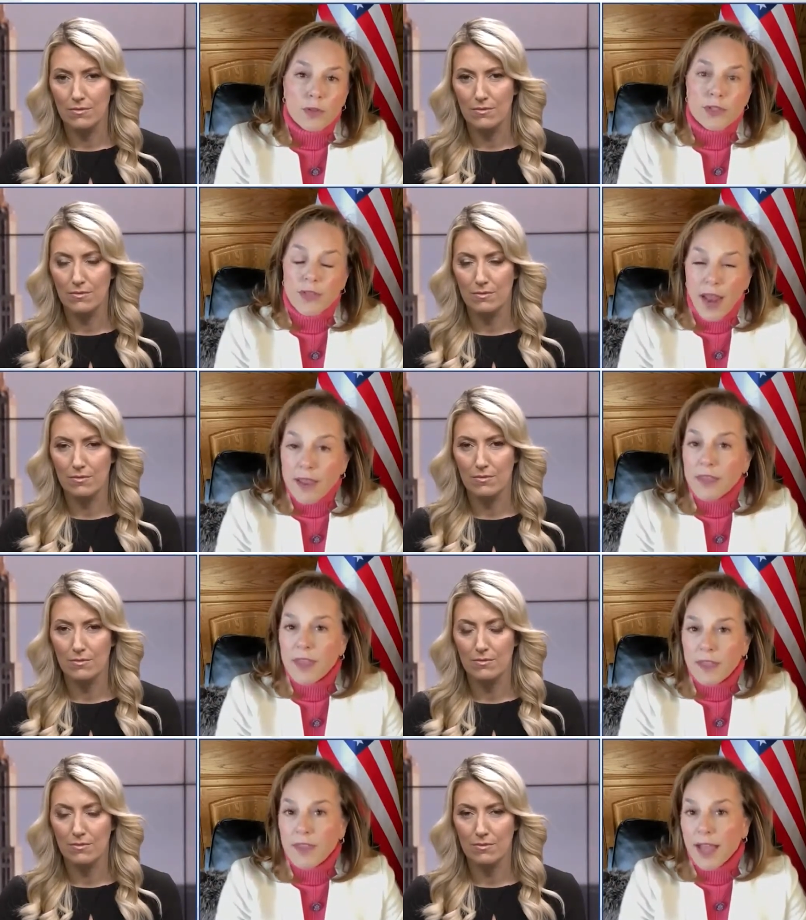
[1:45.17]
Speaker 1: And I
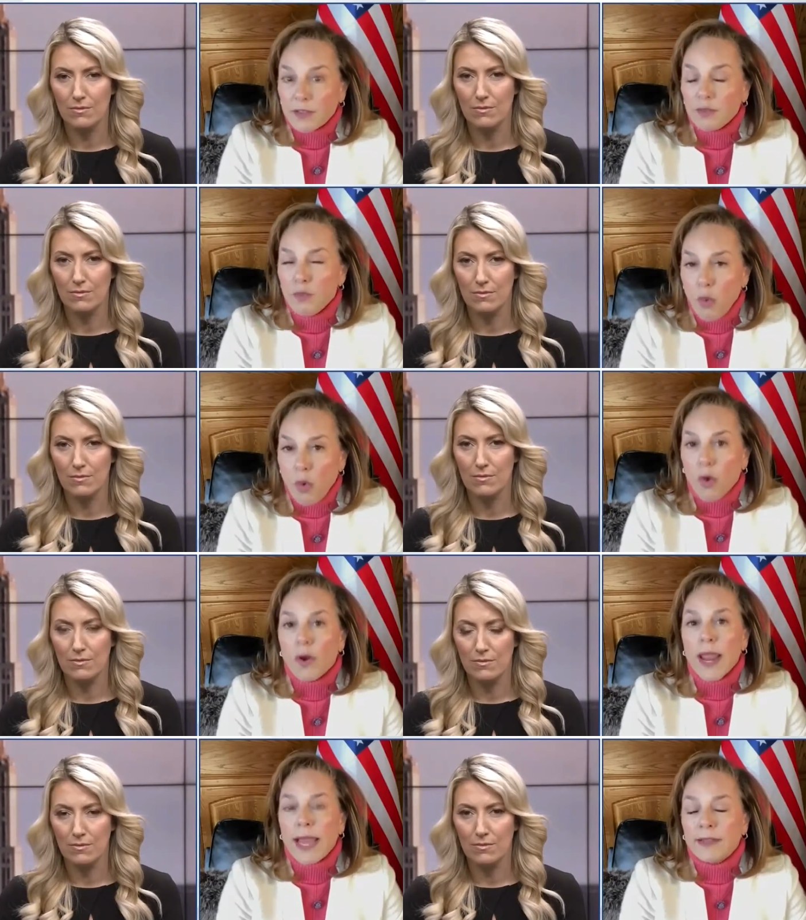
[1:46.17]
think that's more
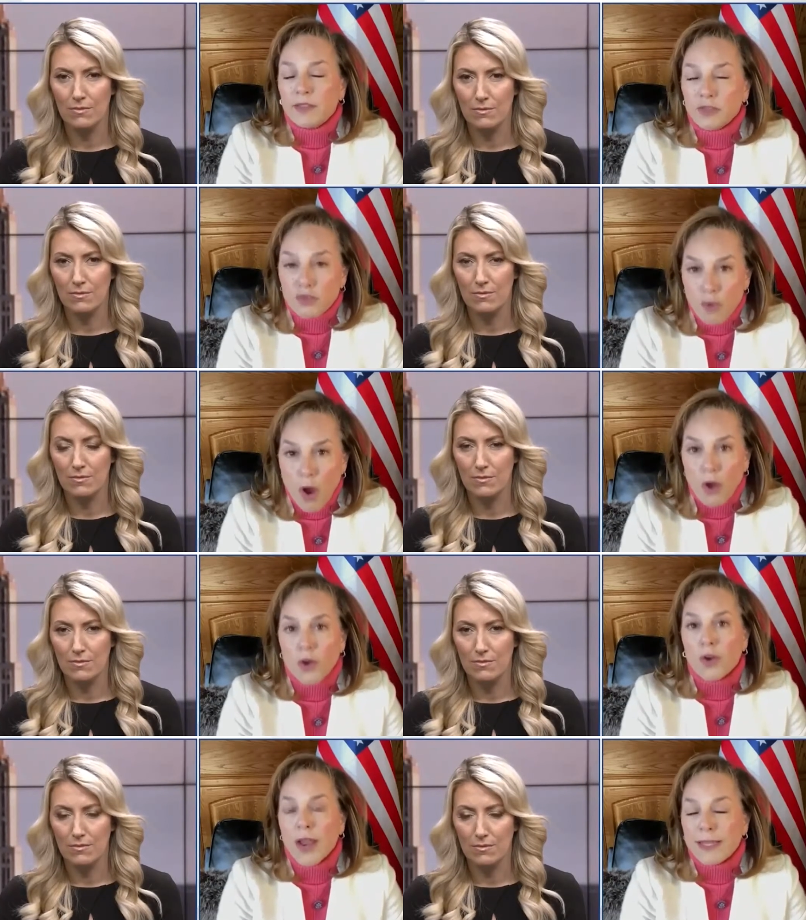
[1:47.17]
and
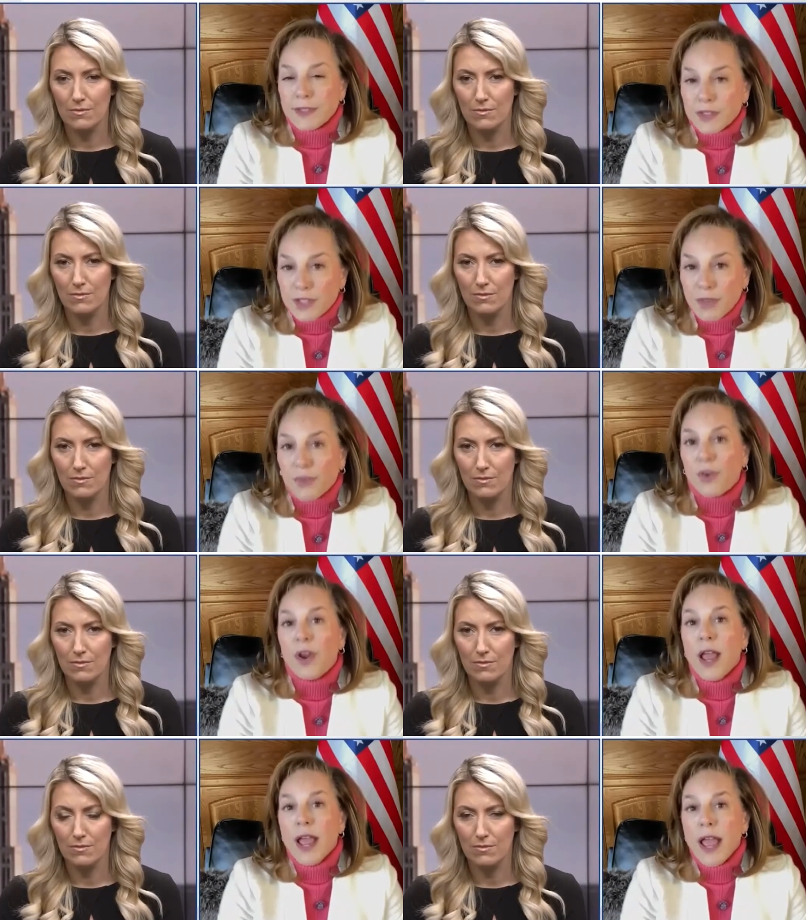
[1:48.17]
stronger and stiffer
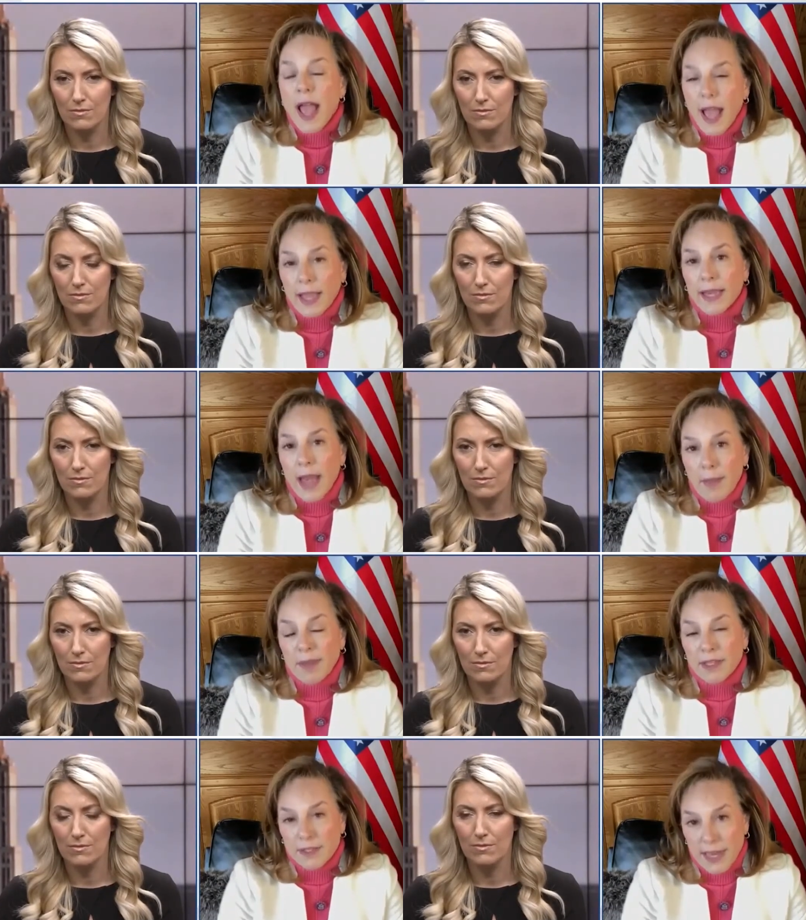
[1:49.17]

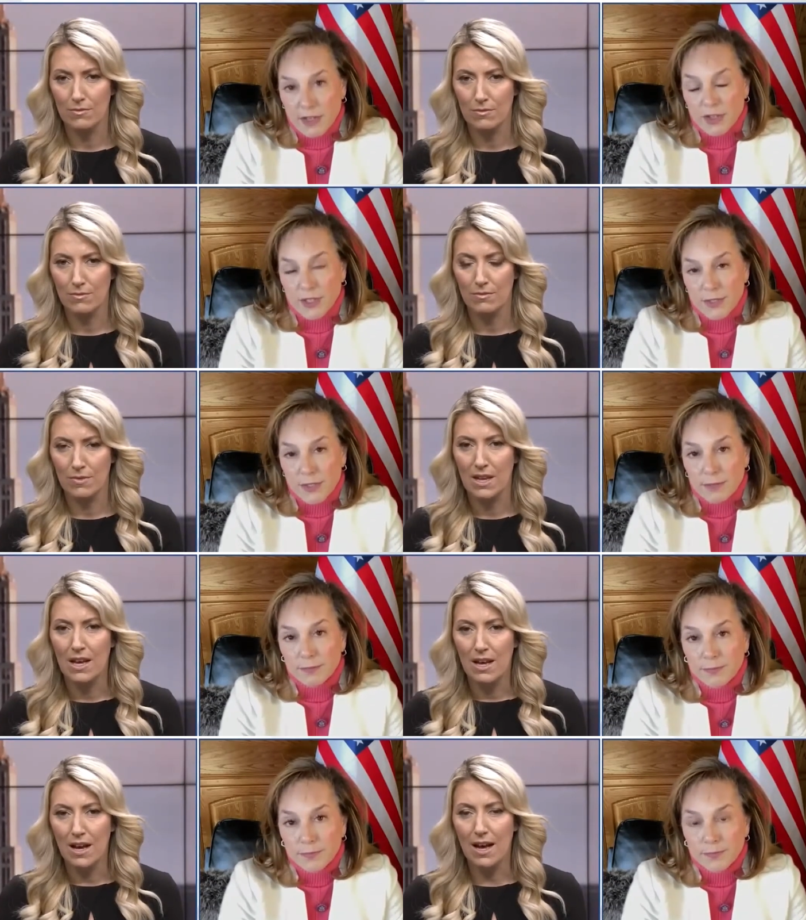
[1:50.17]
economic sanctions.
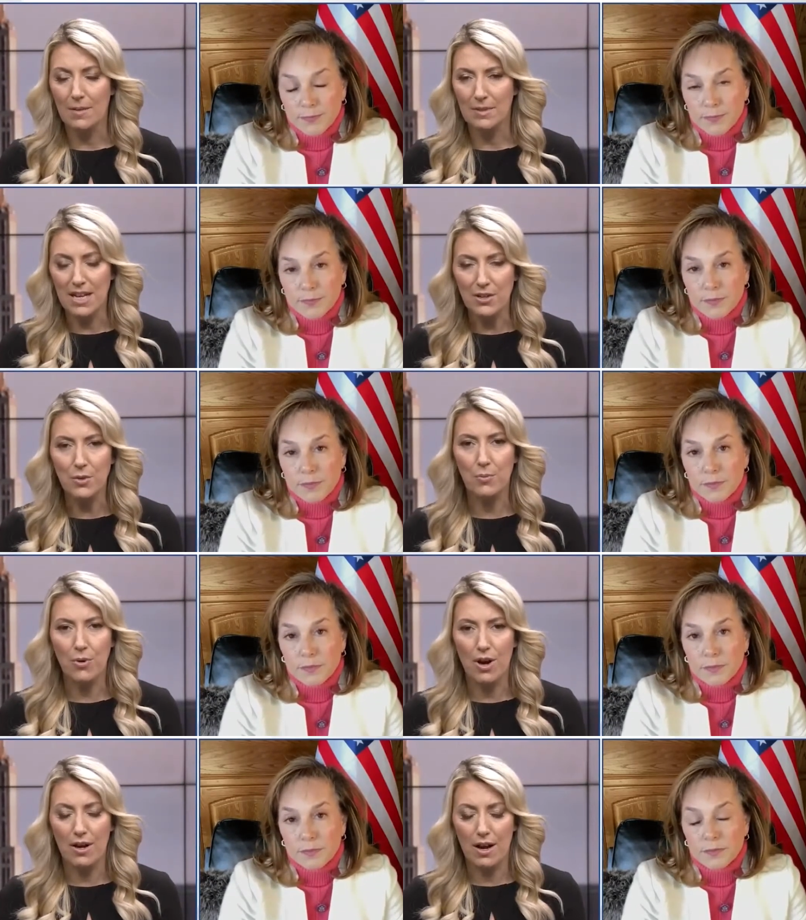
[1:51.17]
Speaker 2: I'm glad you
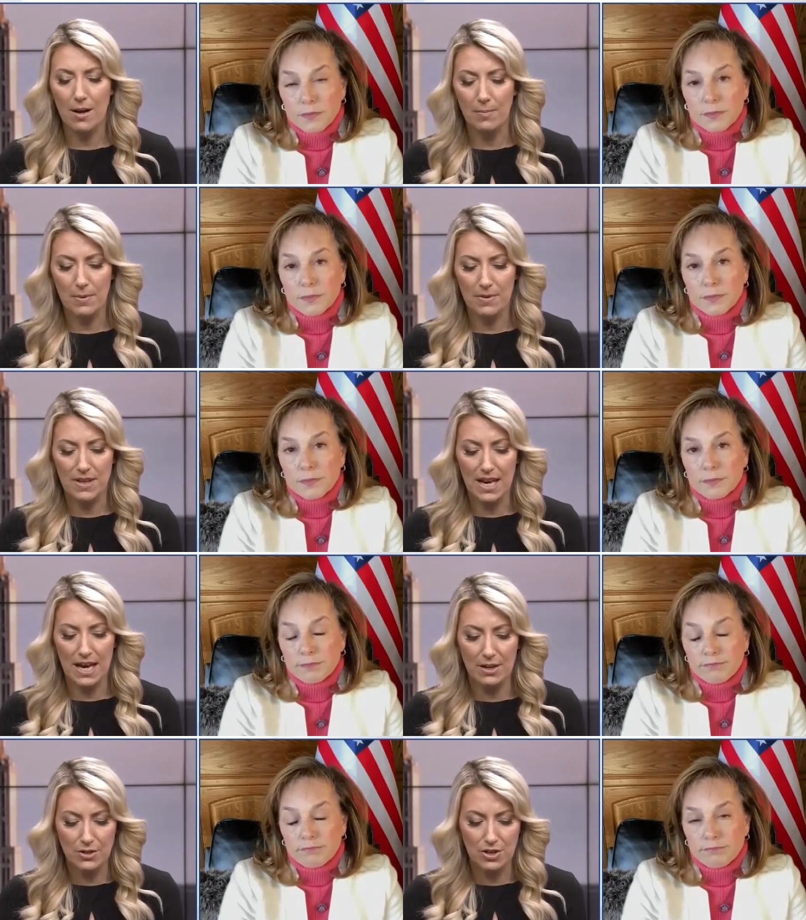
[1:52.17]
brought up the
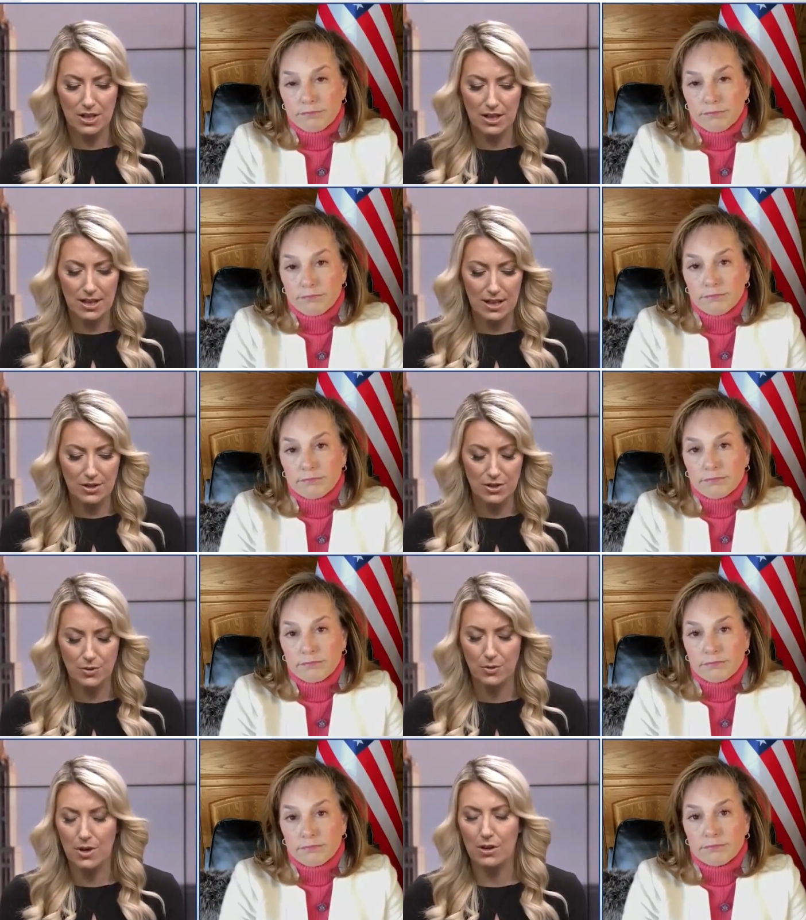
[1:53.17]
energy issue,
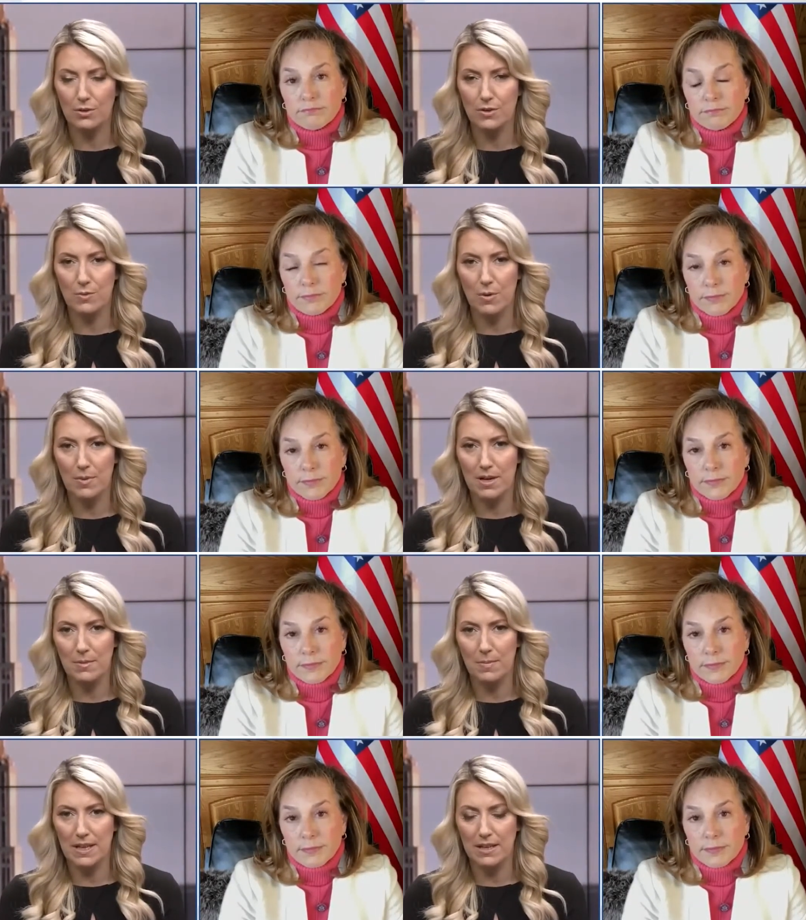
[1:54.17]
Congresswoman,
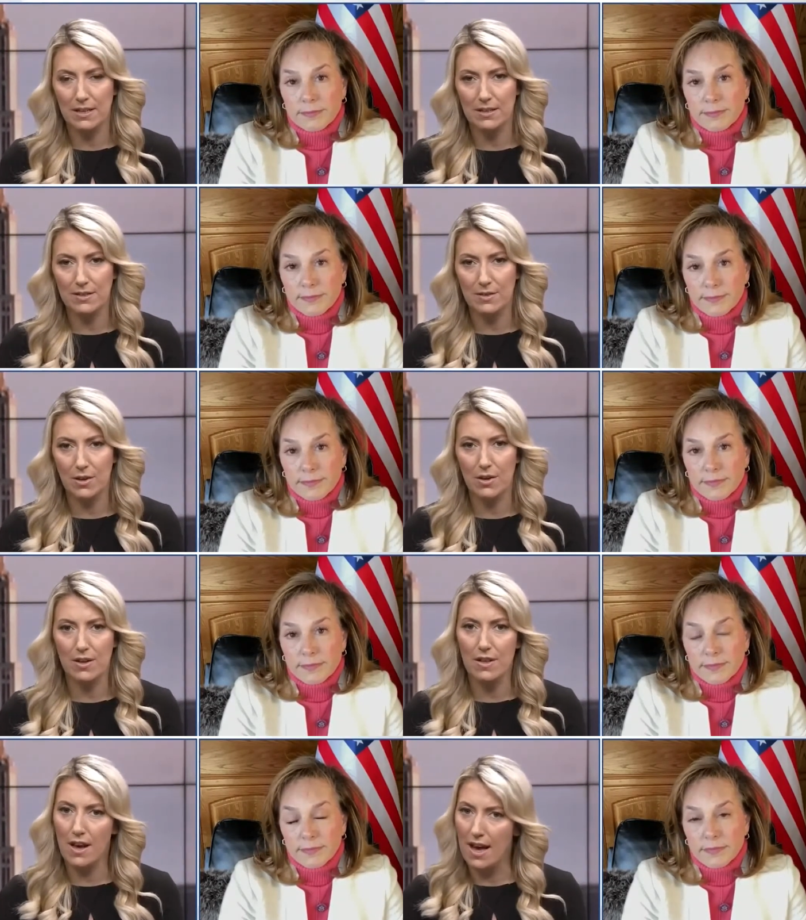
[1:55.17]
because
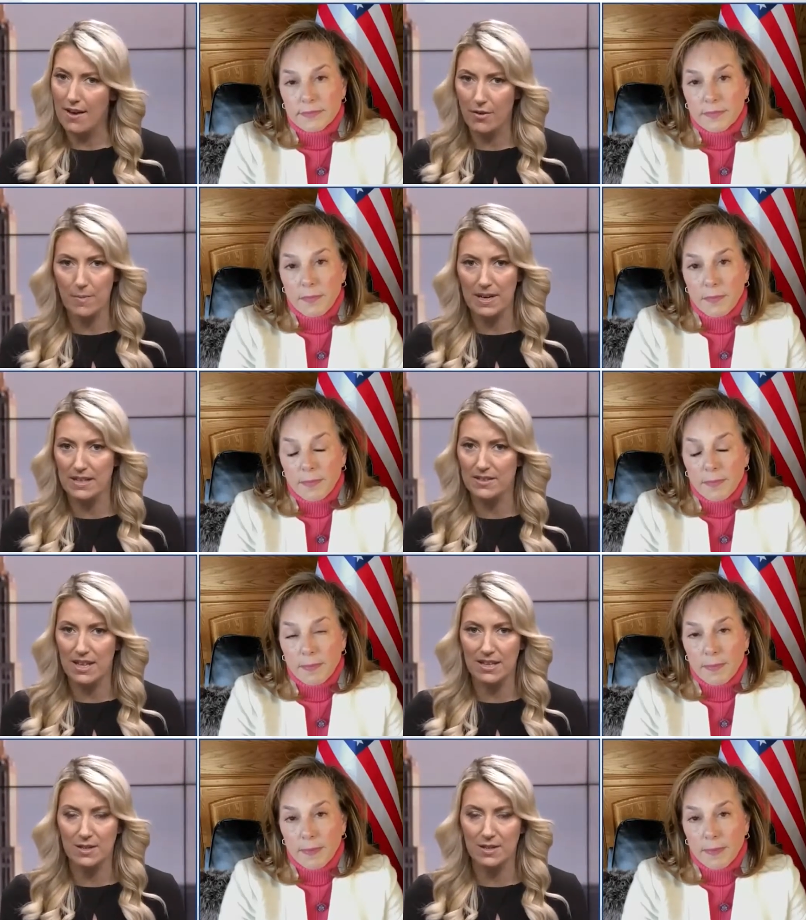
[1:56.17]
everybody said this